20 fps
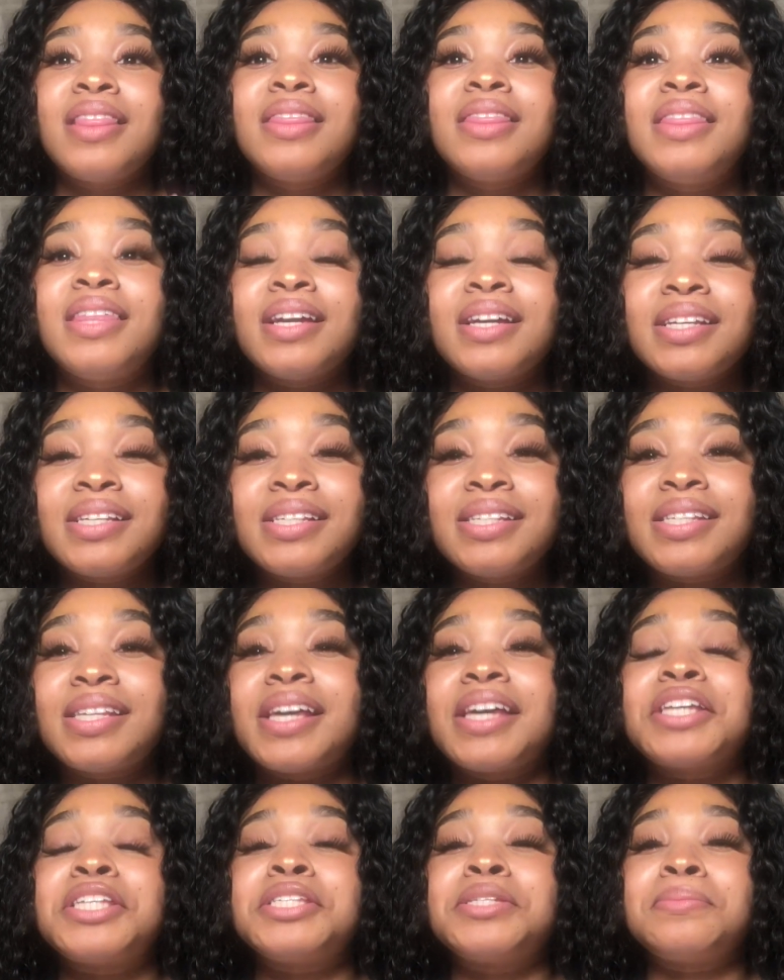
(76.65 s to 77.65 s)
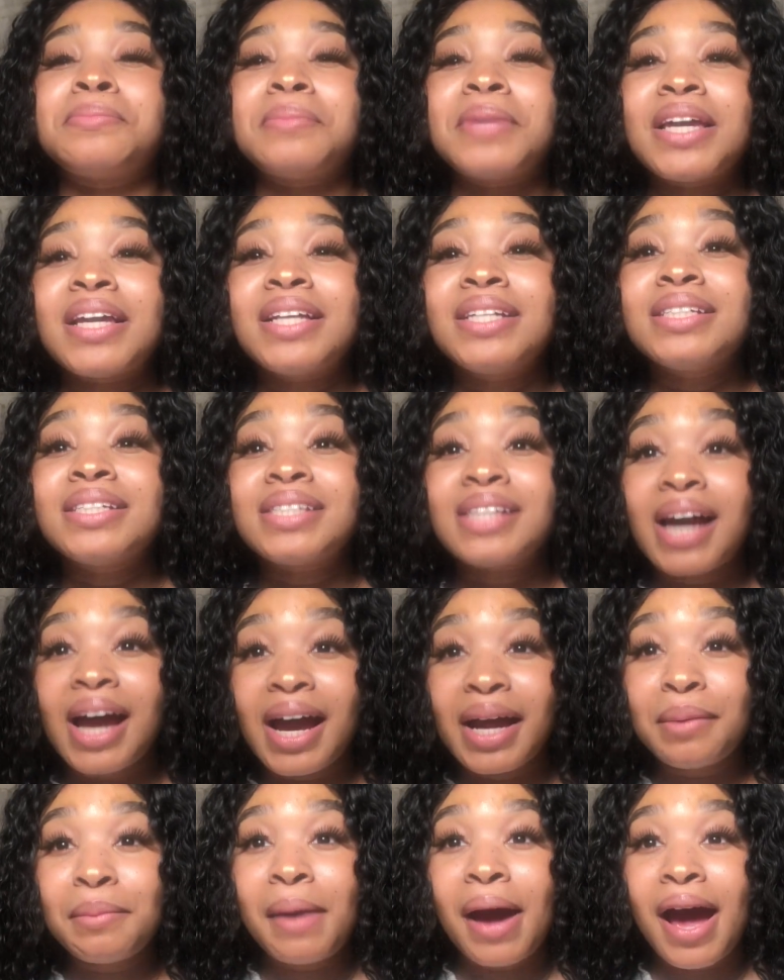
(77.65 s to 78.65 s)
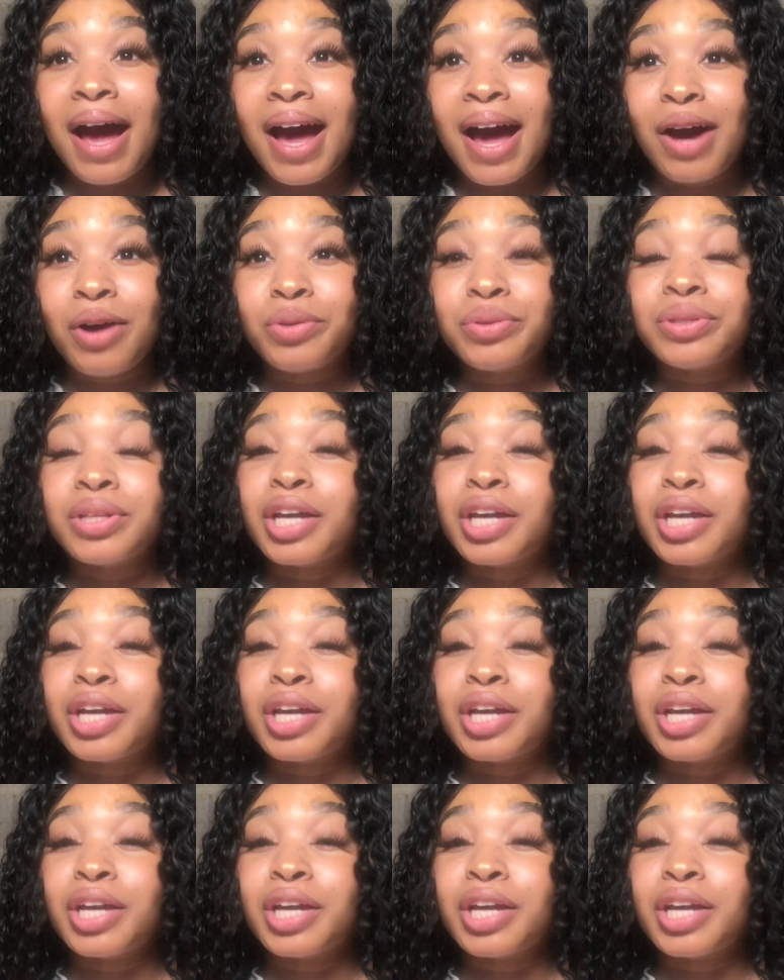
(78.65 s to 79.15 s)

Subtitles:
This is making time out,